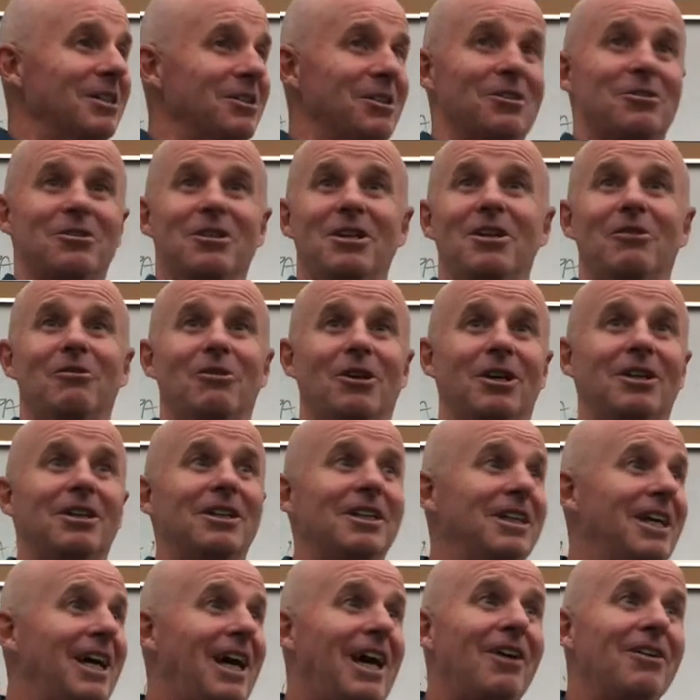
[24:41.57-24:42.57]
It's just there. Well,
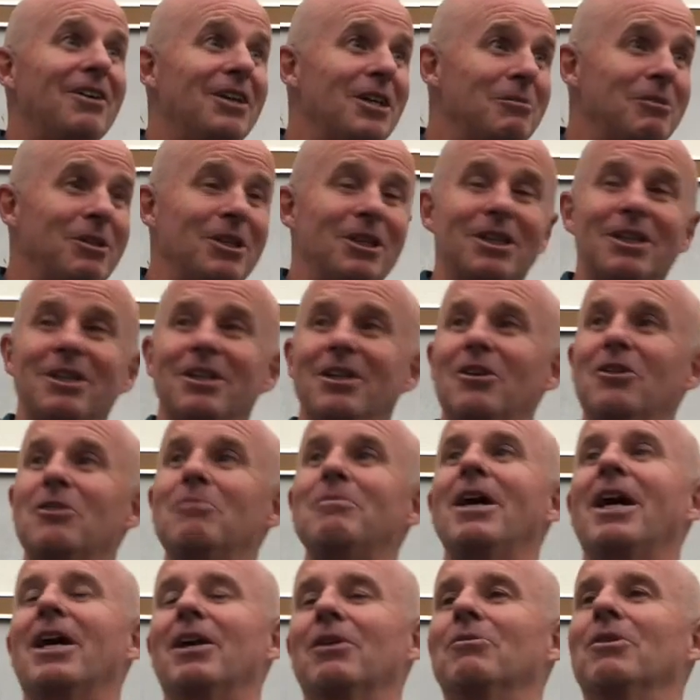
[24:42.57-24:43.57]
how anybody going to know
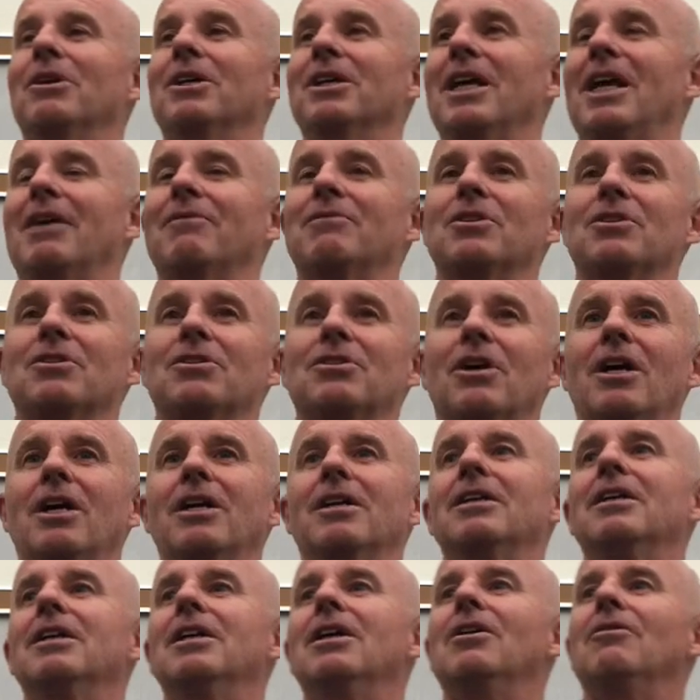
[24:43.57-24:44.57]
about it? Well, you have to
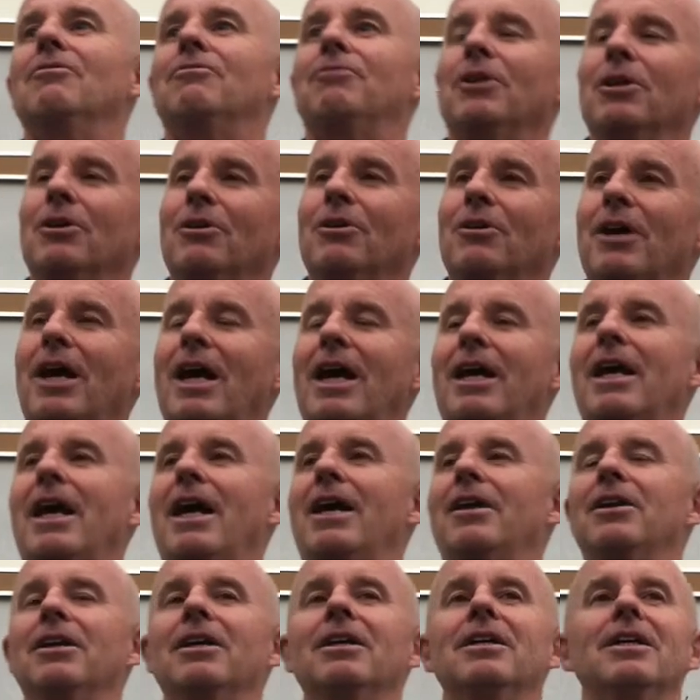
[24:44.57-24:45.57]
start figuring out
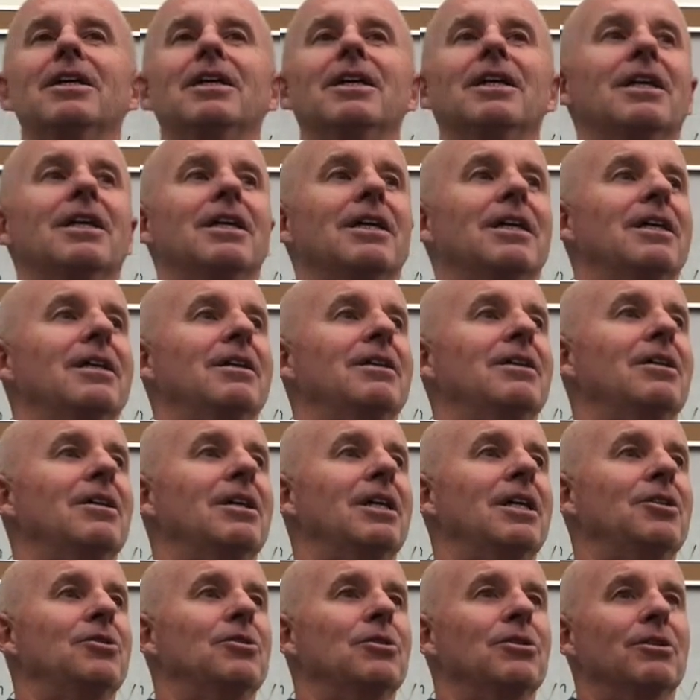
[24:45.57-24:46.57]
how to,
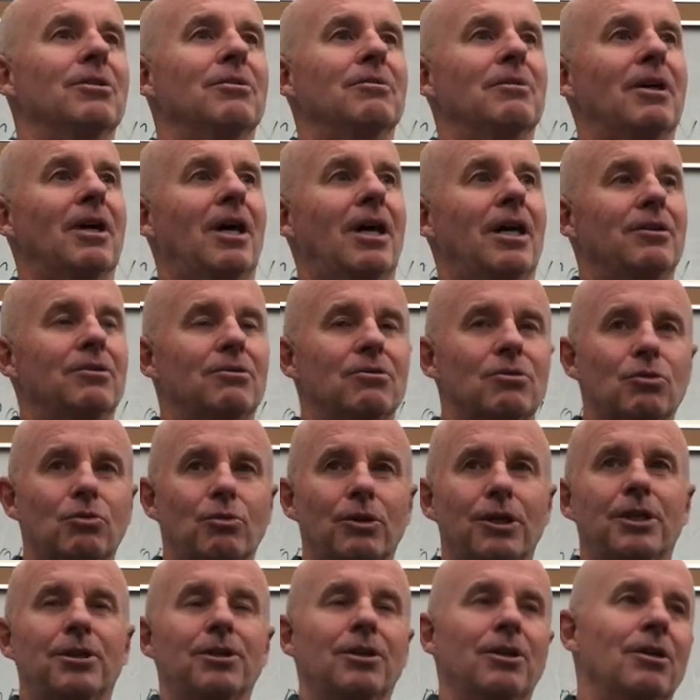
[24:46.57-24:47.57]
either on
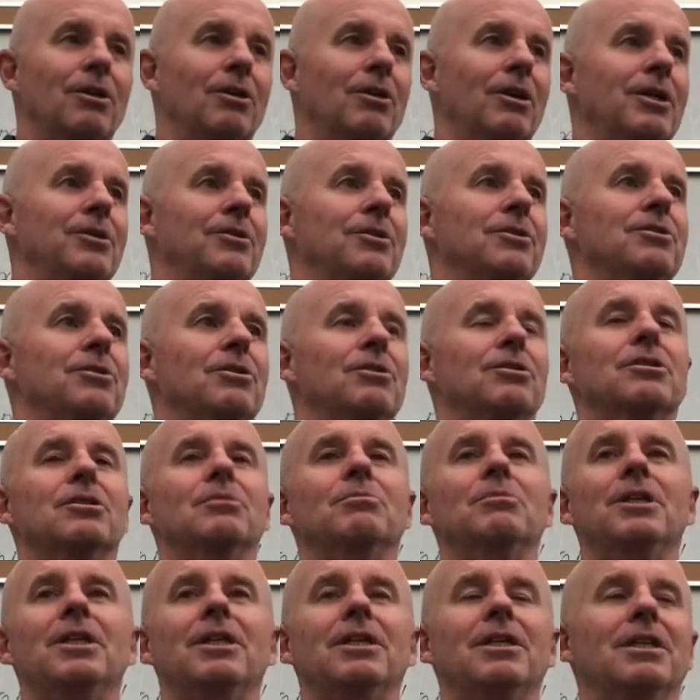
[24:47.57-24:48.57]
Twitter or other social
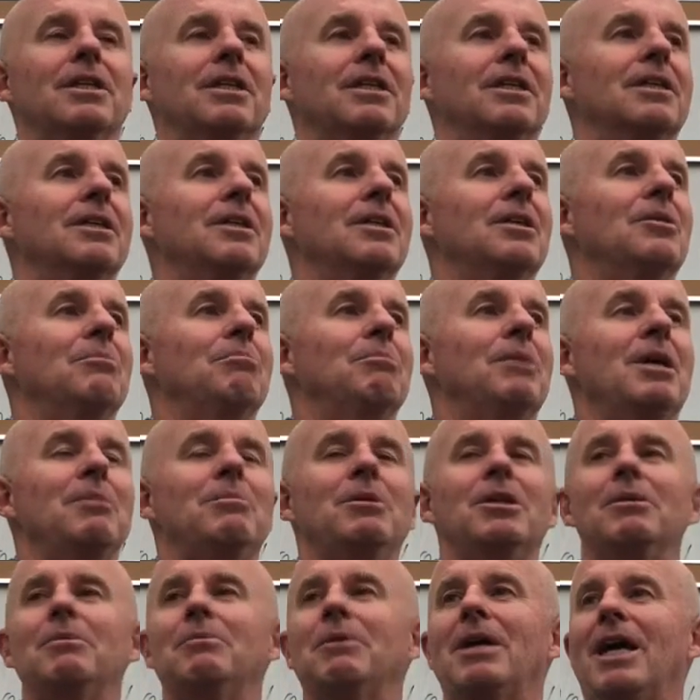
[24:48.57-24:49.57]
media,
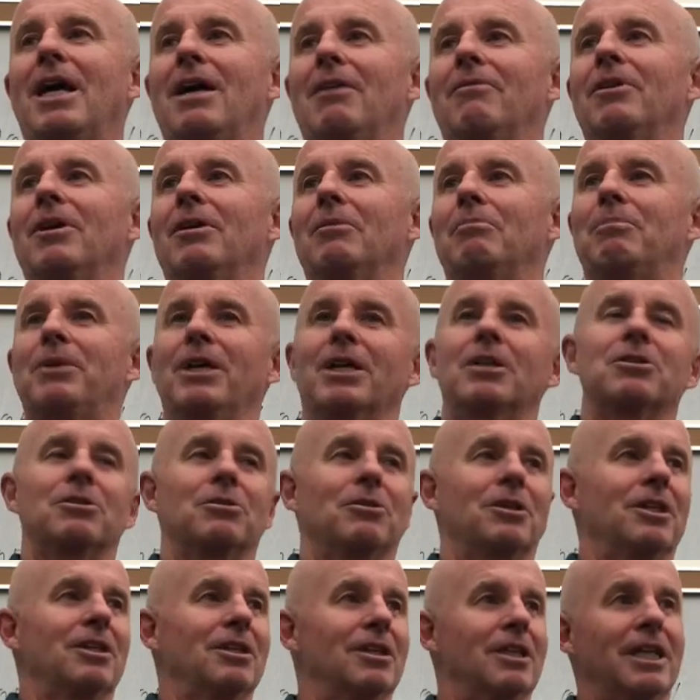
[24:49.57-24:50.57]
maybe have a
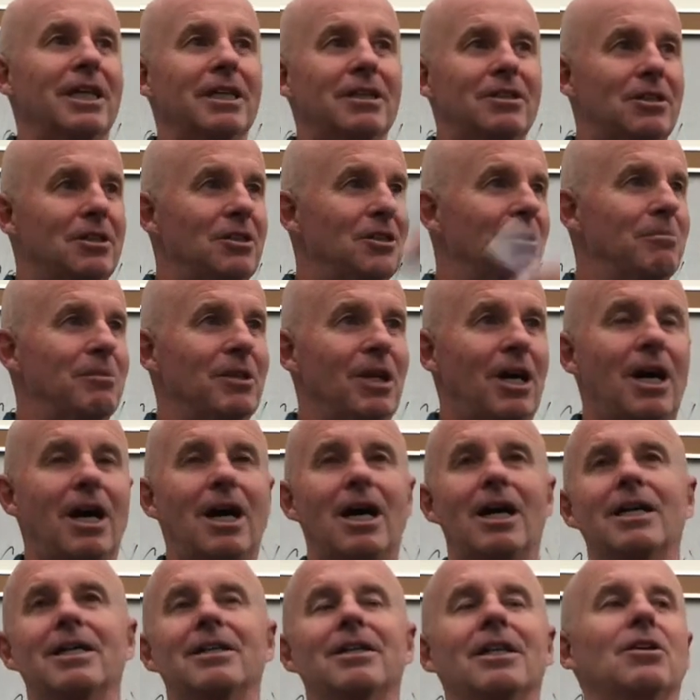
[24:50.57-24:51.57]
picture and a link to your
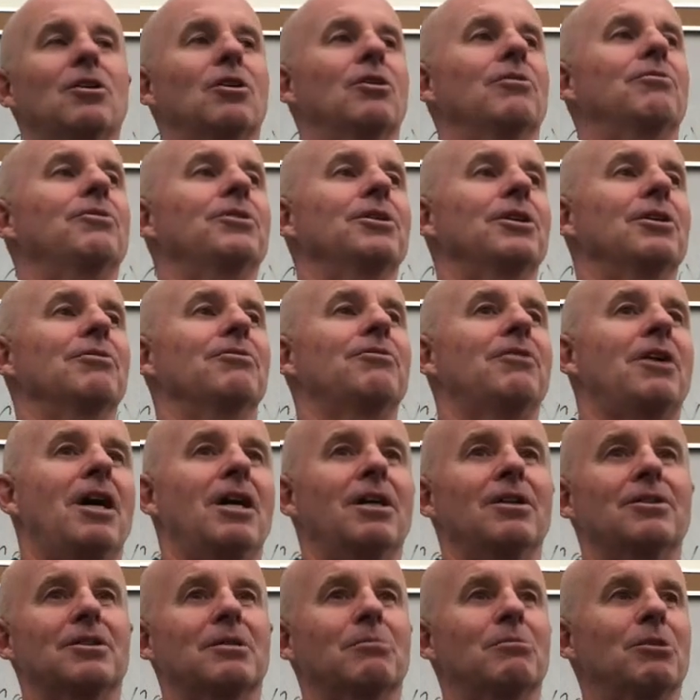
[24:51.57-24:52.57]
blog, and then hopefully
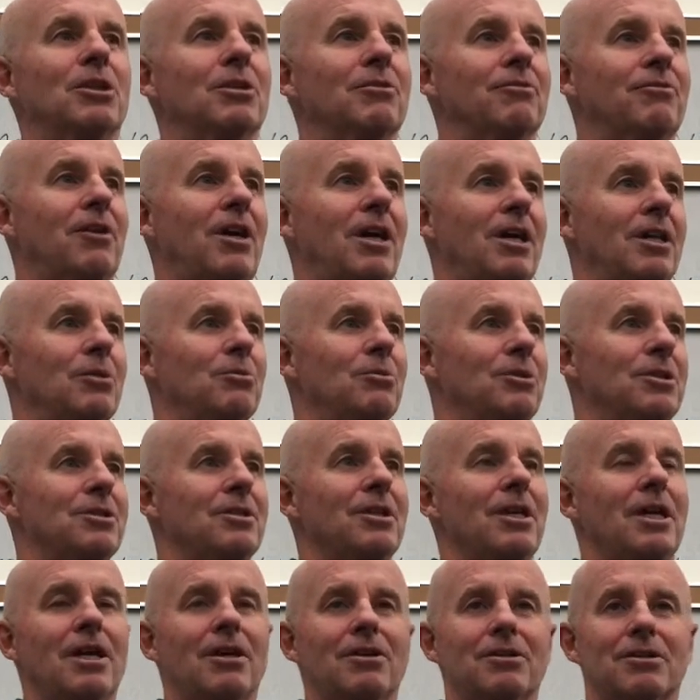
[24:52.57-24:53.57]
some of your followers
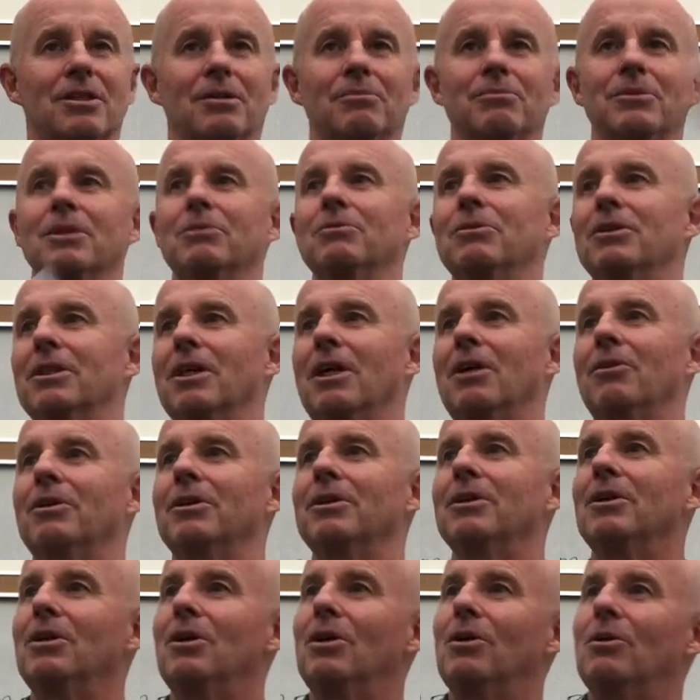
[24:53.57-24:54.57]
there or something will go
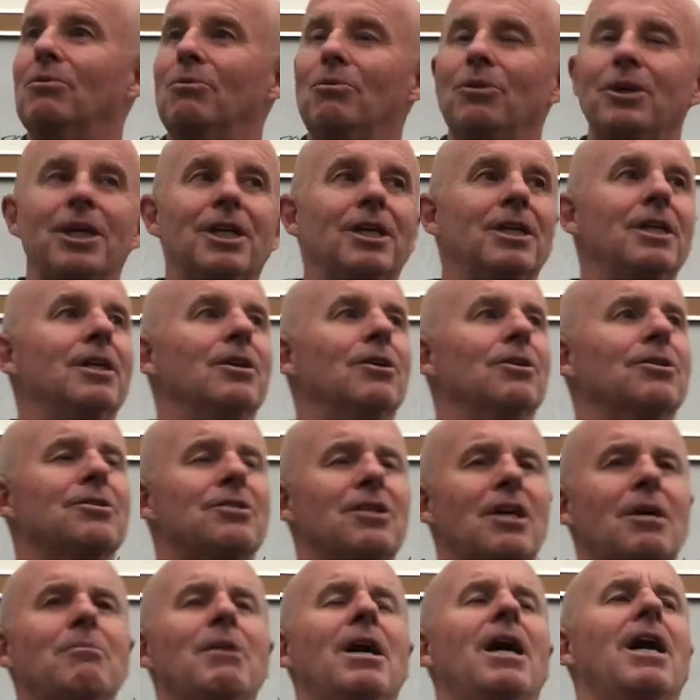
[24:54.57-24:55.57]
and read it, or
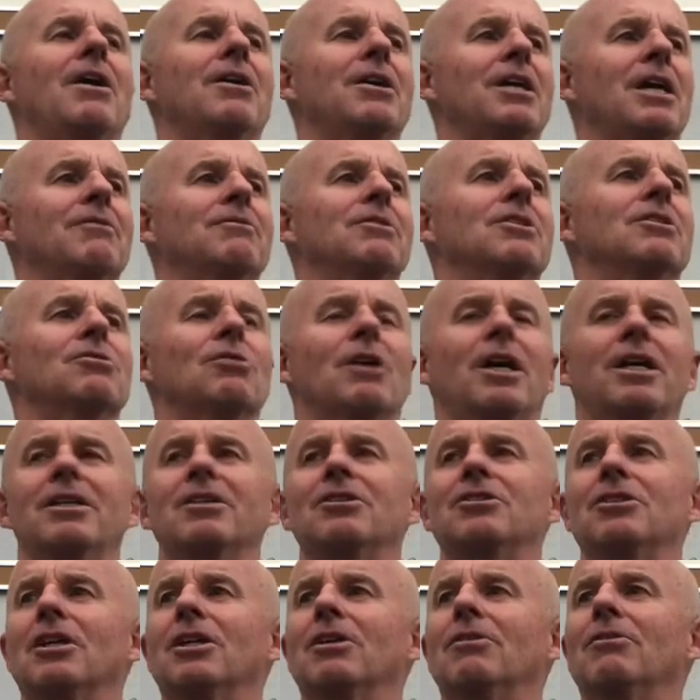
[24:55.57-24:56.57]
somehow you have to try to
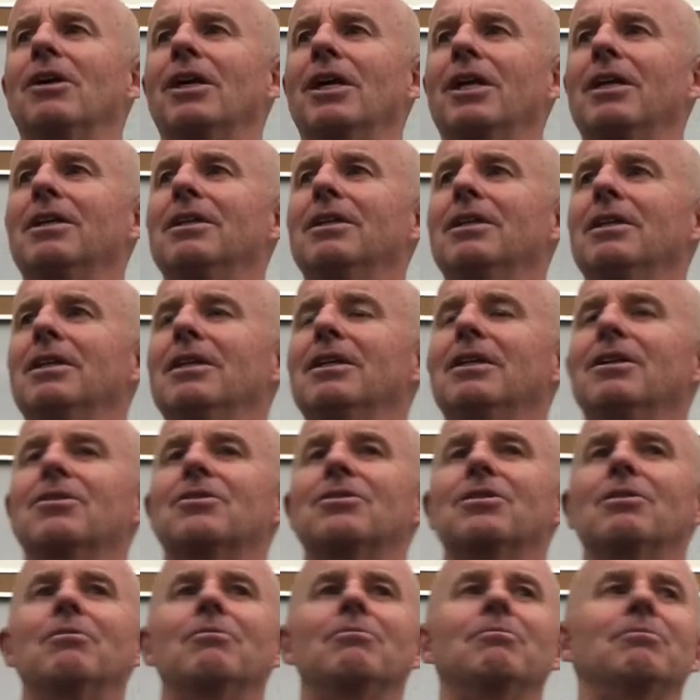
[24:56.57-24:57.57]
generate
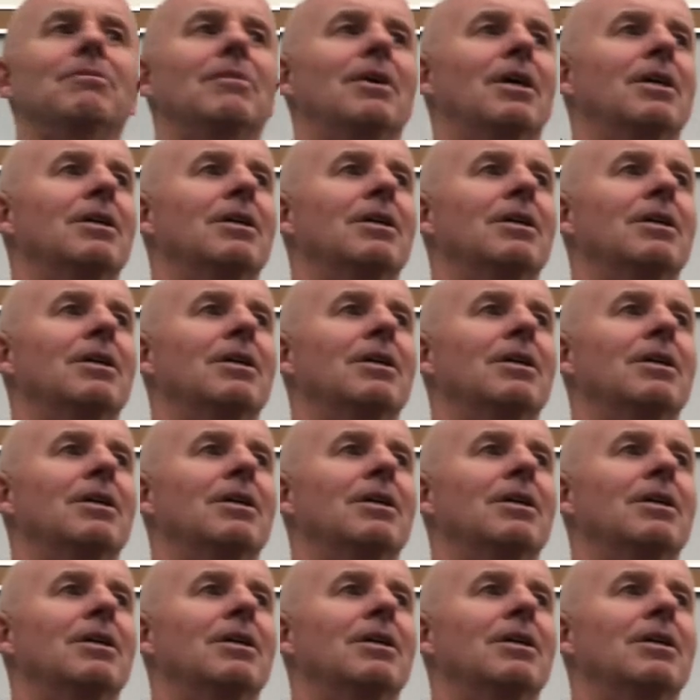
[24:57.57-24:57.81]
some